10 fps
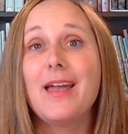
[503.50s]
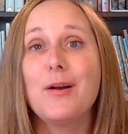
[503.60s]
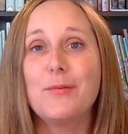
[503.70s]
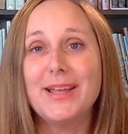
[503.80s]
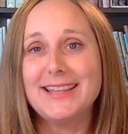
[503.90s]

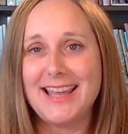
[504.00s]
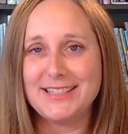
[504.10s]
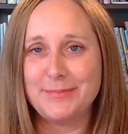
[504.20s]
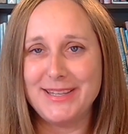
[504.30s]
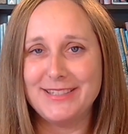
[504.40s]
One
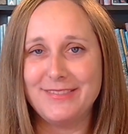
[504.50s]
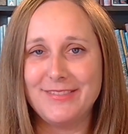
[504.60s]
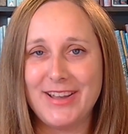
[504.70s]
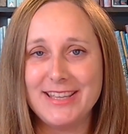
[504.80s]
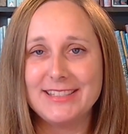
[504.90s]
last piece of
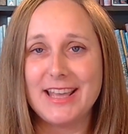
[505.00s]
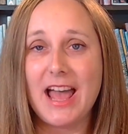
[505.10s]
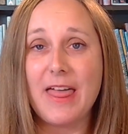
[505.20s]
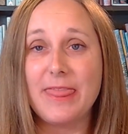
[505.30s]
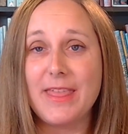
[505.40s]
advice,
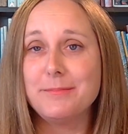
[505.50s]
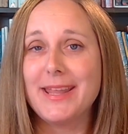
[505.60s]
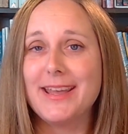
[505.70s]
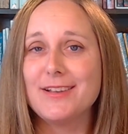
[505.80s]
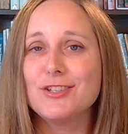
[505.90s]
a
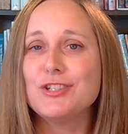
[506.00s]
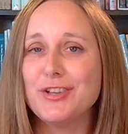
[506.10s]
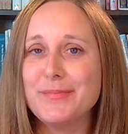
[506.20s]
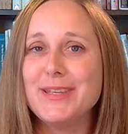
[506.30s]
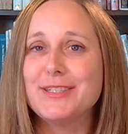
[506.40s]
thumbnail
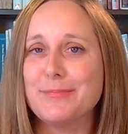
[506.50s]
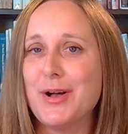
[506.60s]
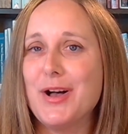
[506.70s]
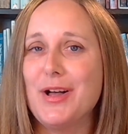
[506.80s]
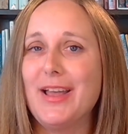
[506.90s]
should be
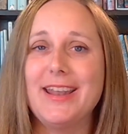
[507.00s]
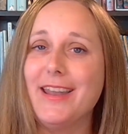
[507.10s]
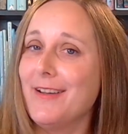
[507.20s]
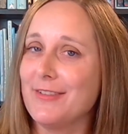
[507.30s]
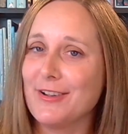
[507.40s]
small and
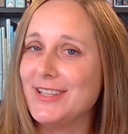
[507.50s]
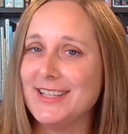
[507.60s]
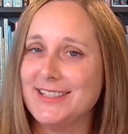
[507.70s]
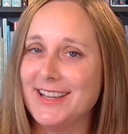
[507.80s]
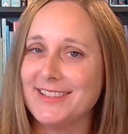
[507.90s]
not very
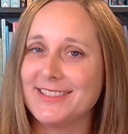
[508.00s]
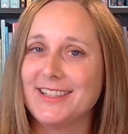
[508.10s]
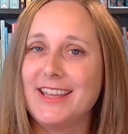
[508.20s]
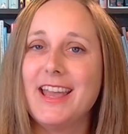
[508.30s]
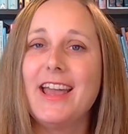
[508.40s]
detailed.
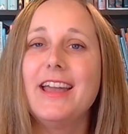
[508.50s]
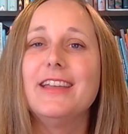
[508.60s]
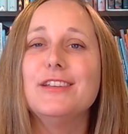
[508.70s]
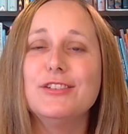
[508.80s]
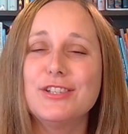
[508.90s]

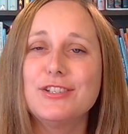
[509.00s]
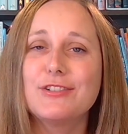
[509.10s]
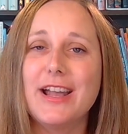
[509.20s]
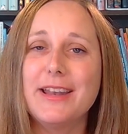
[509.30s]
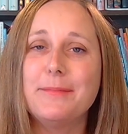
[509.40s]
You should
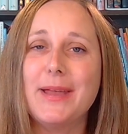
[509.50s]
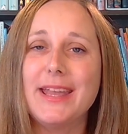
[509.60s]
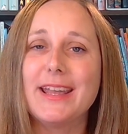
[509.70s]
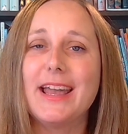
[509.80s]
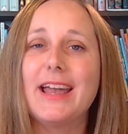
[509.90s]
try to
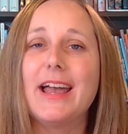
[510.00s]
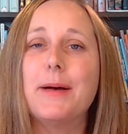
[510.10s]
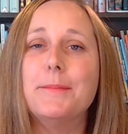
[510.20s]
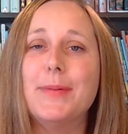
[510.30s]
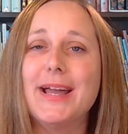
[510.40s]
make
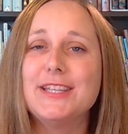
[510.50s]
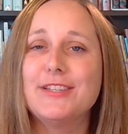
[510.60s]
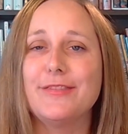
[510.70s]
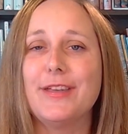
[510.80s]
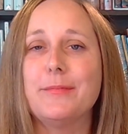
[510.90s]
a bunch
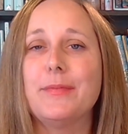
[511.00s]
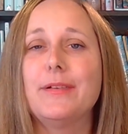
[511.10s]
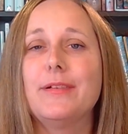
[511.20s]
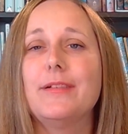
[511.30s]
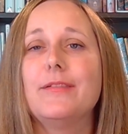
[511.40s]
of them
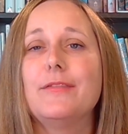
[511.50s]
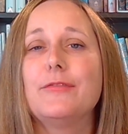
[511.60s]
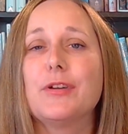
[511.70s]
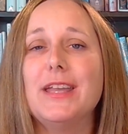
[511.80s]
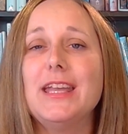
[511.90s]

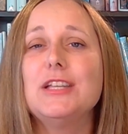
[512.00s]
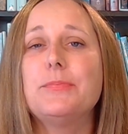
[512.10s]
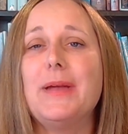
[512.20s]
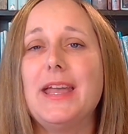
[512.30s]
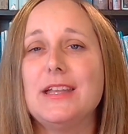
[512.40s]
for
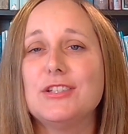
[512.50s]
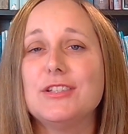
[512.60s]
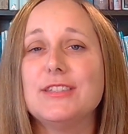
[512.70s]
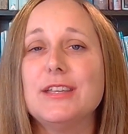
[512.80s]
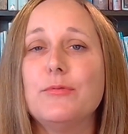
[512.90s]
each page
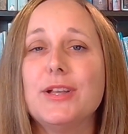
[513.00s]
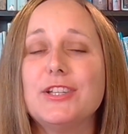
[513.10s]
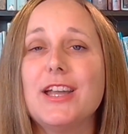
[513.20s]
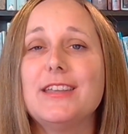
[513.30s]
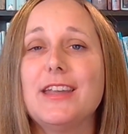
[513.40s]
to see which
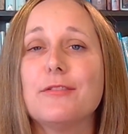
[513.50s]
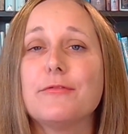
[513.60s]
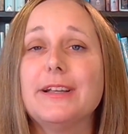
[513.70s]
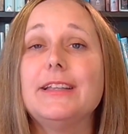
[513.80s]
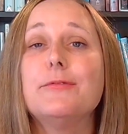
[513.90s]
idea
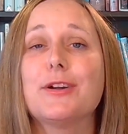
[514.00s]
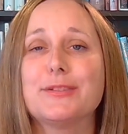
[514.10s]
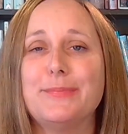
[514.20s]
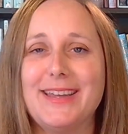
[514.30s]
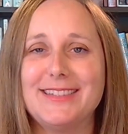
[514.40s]
really
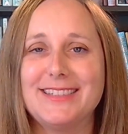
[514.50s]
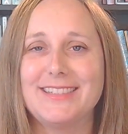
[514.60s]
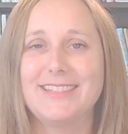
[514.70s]
works best.